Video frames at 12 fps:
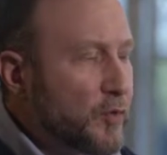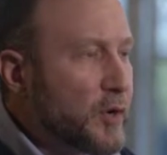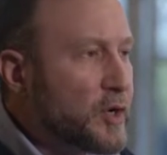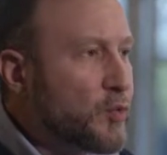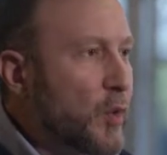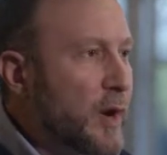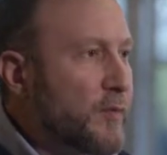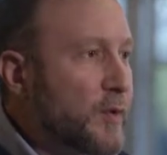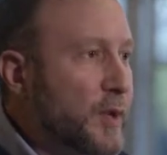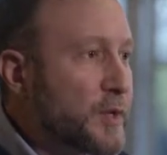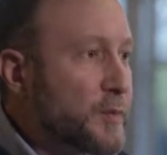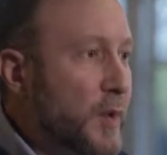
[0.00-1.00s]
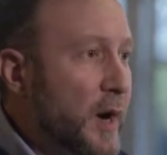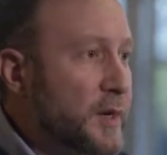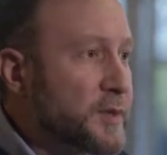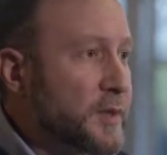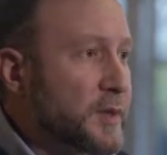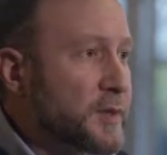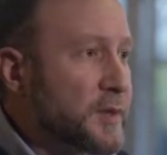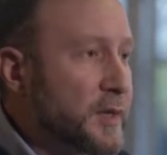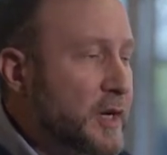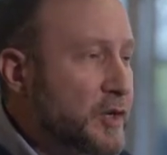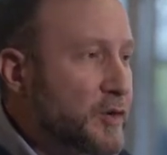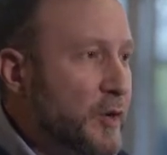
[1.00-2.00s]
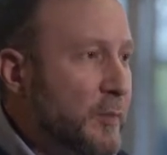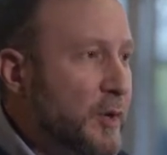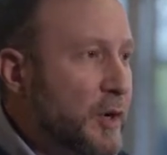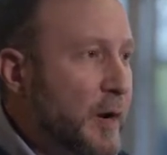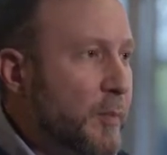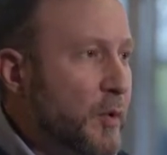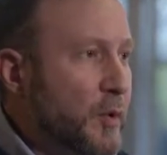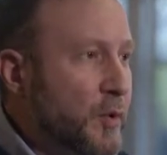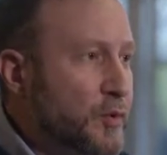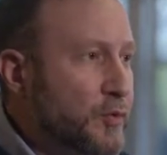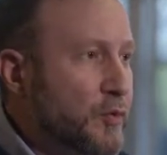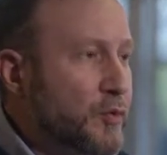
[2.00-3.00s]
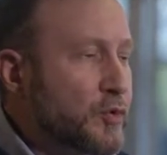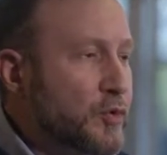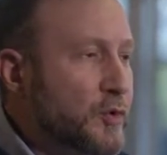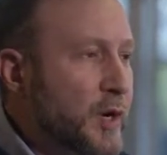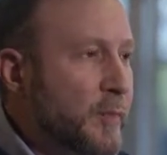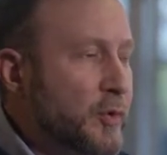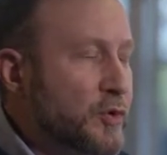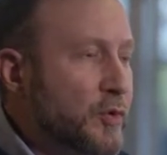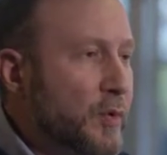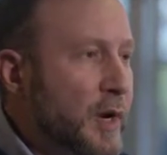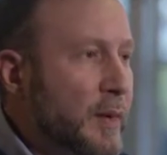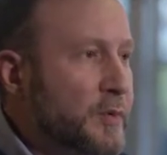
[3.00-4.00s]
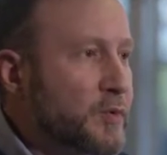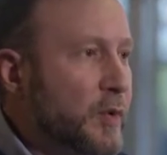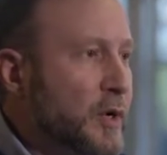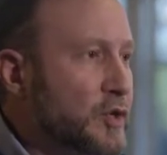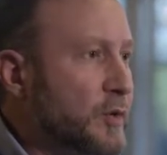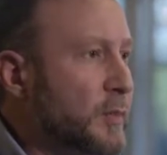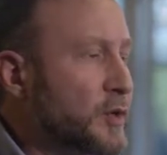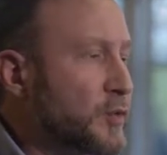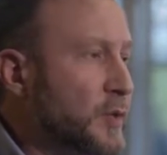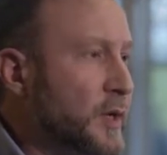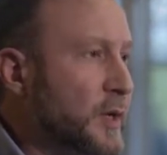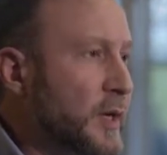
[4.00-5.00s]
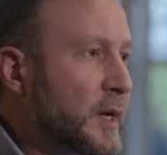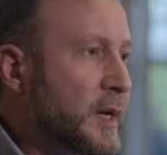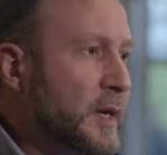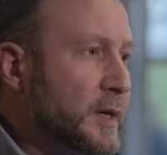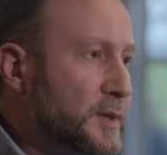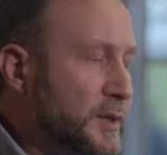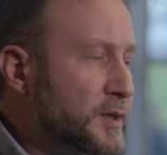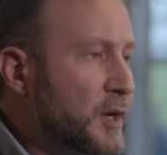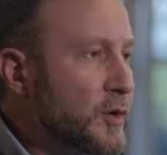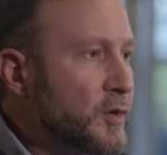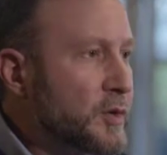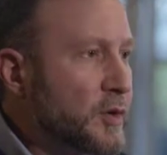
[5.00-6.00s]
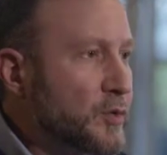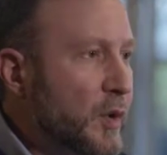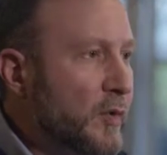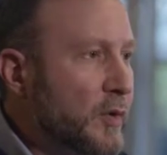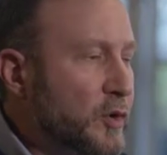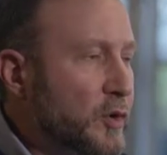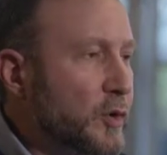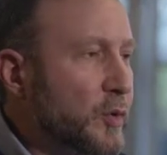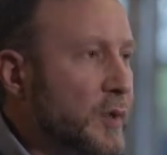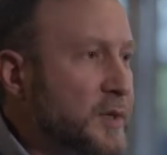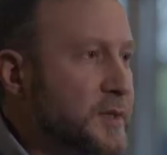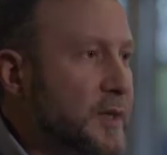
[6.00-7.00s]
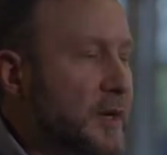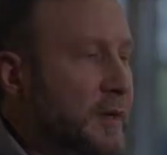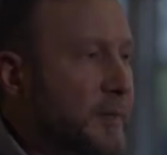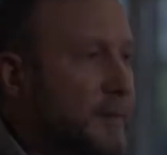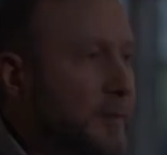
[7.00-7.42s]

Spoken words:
to extend the life of quartz sheath thermocouples and ASM epsilon tools and assembled a team to develop the right solution.